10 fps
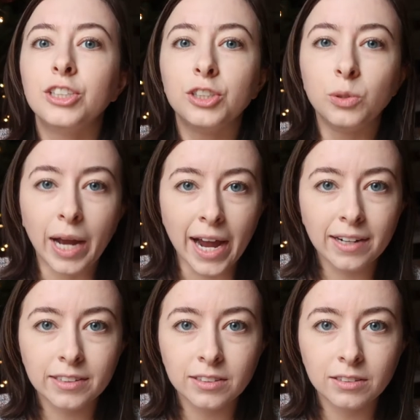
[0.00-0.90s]
to
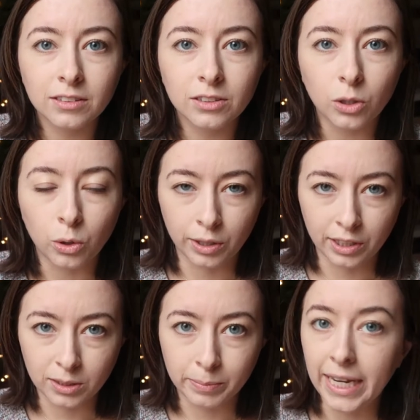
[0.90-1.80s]
act or
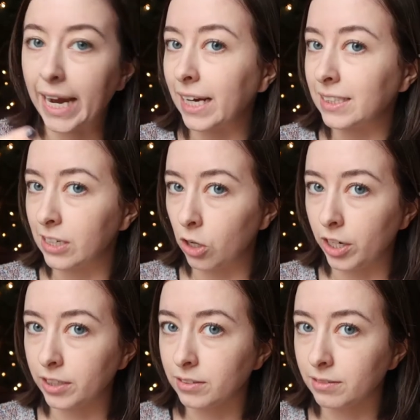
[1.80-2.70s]
else be acted
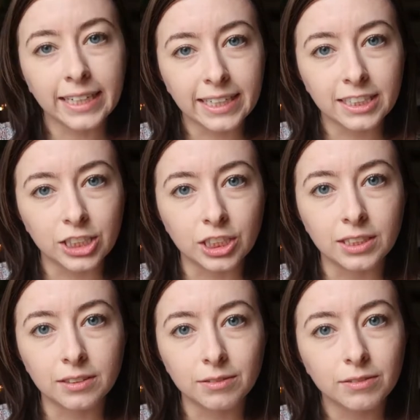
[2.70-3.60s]
on. Take
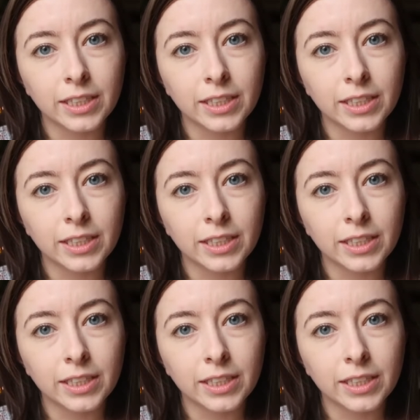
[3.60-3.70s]
initiative.